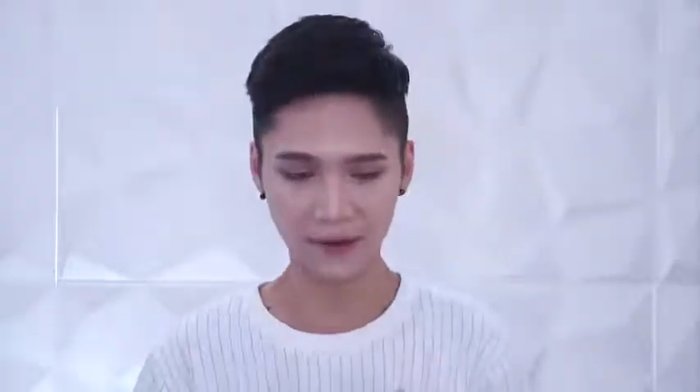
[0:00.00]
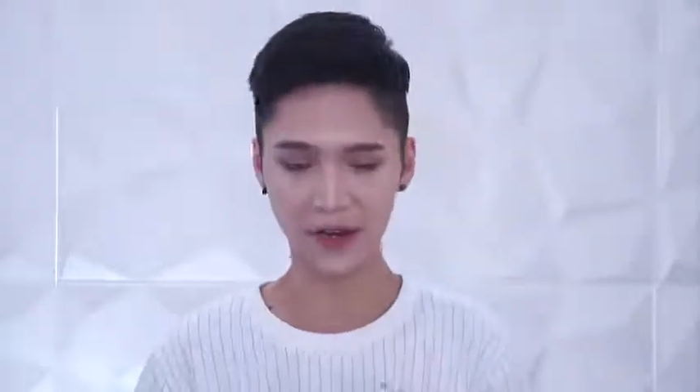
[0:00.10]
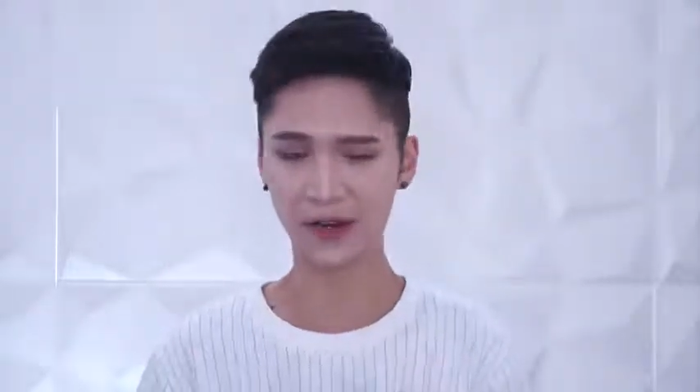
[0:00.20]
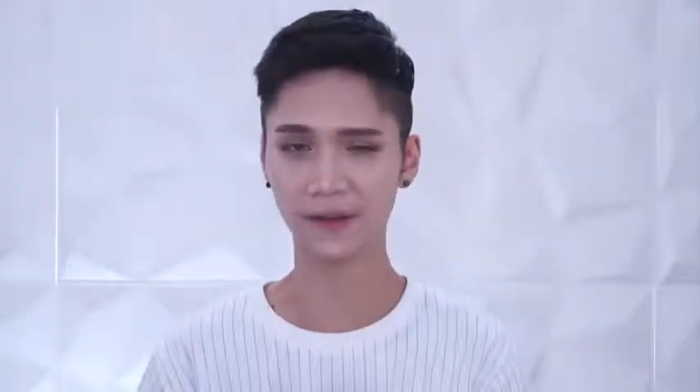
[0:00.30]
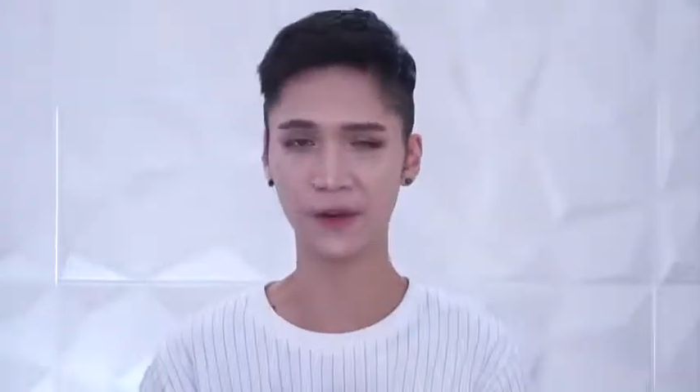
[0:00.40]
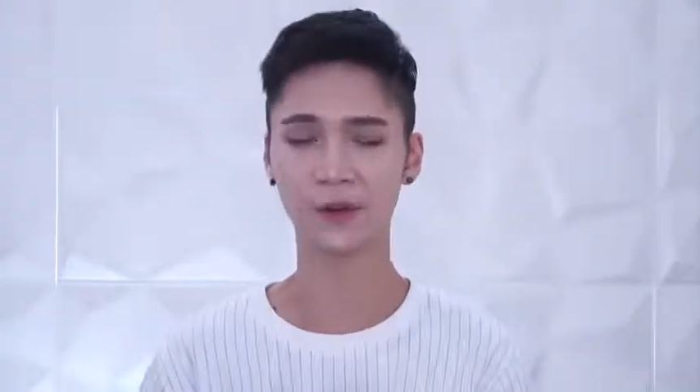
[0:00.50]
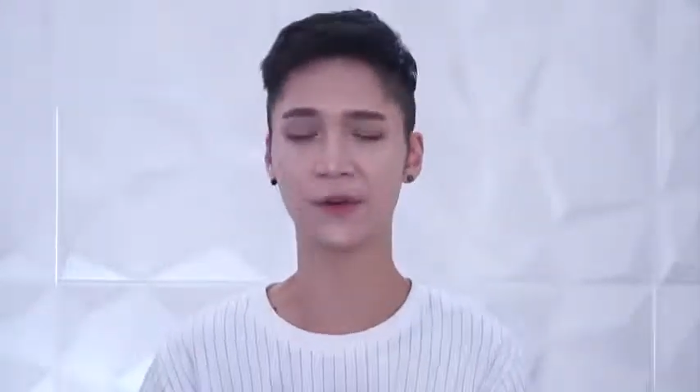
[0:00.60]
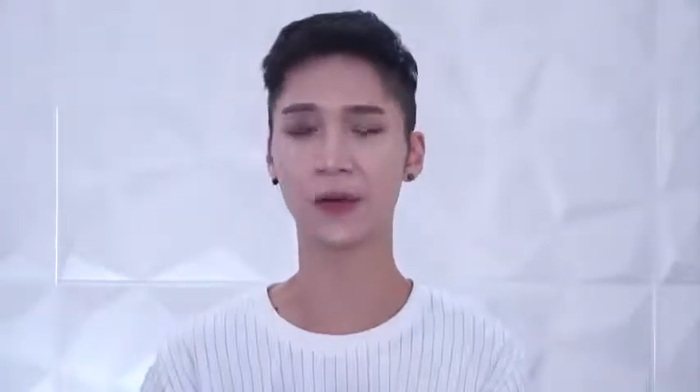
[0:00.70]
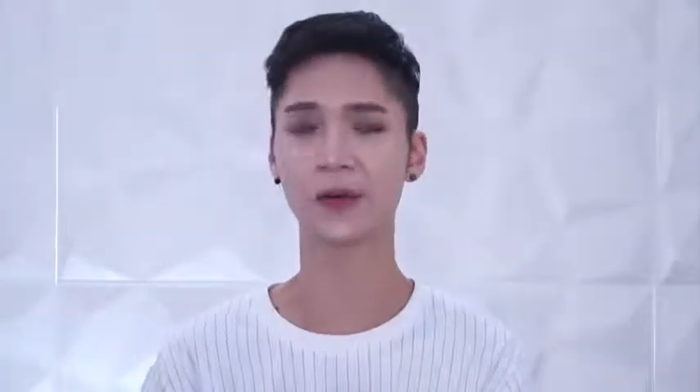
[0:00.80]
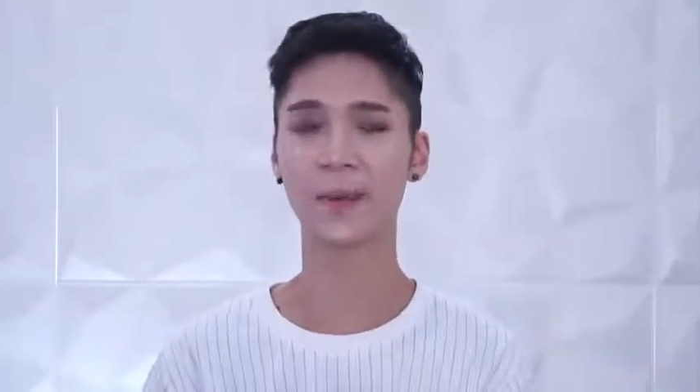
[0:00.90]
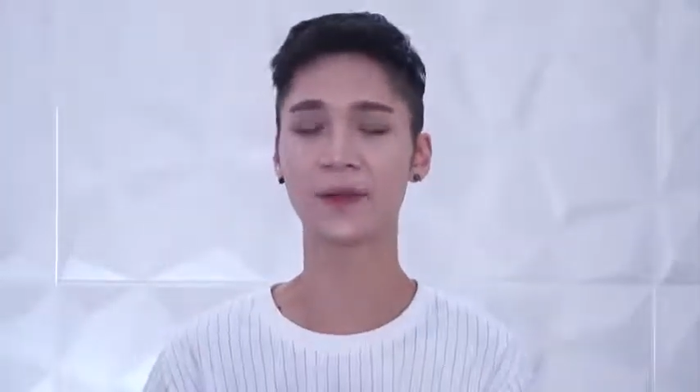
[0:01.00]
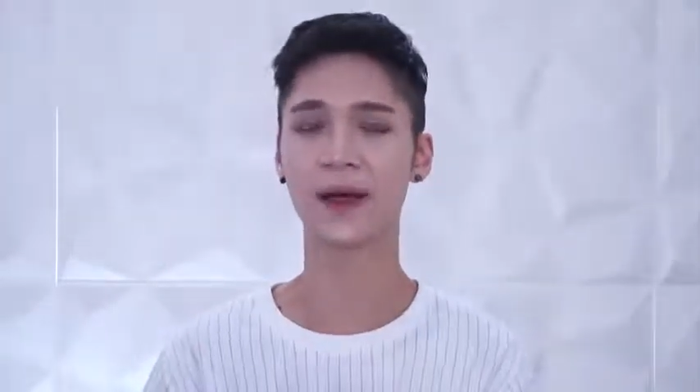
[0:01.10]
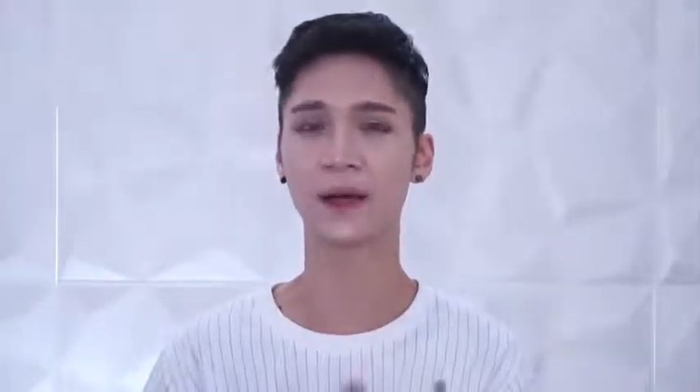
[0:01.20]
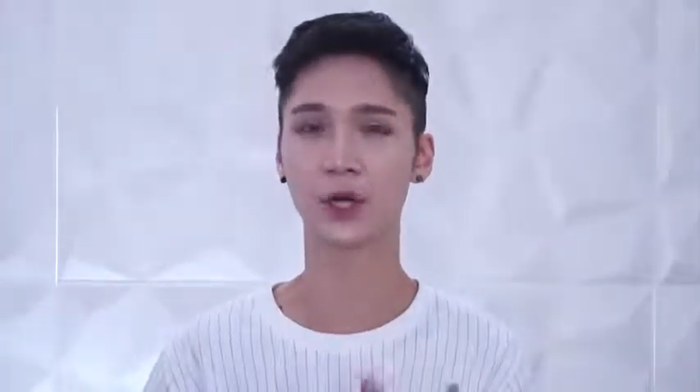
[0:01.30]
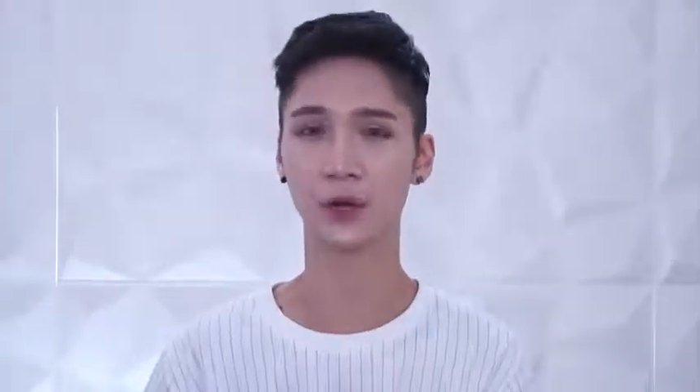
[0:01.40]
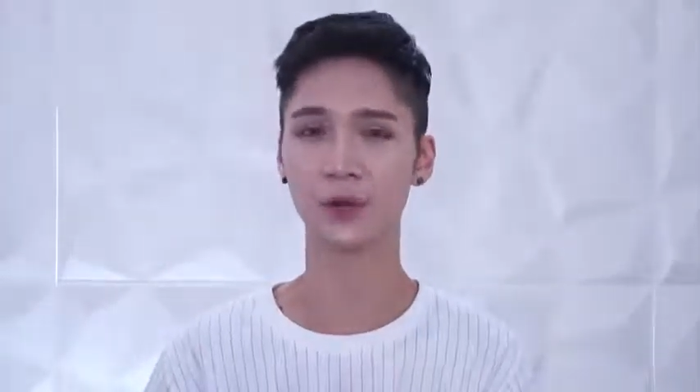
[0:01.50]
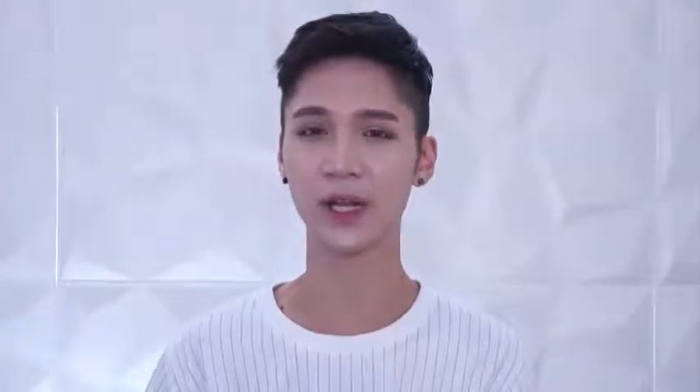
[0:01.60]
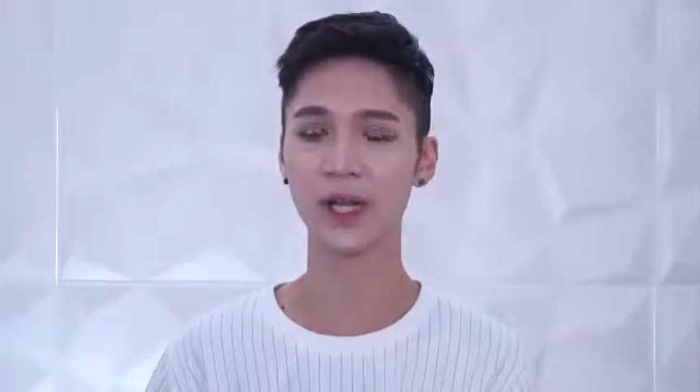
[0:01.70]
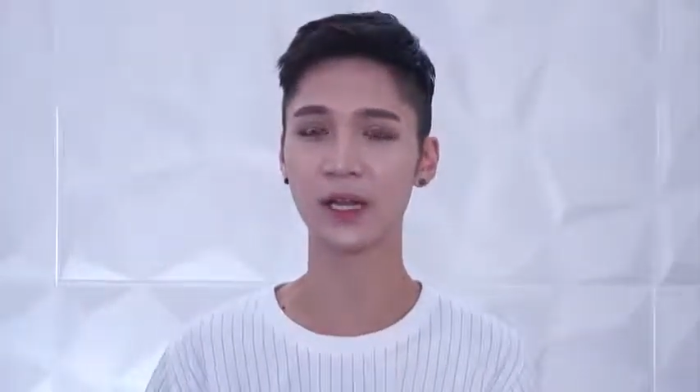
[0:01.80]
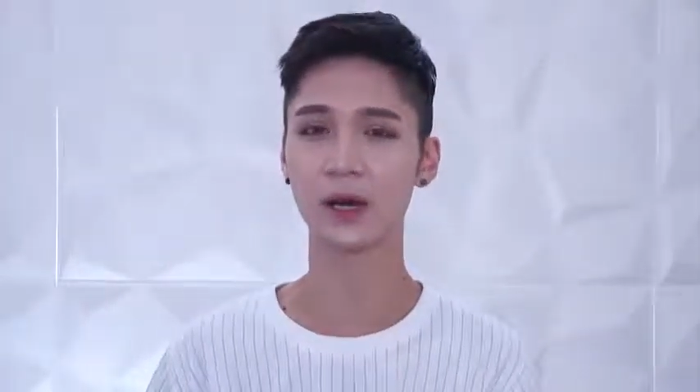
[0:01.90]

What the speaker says: If any of you have heard about that Korean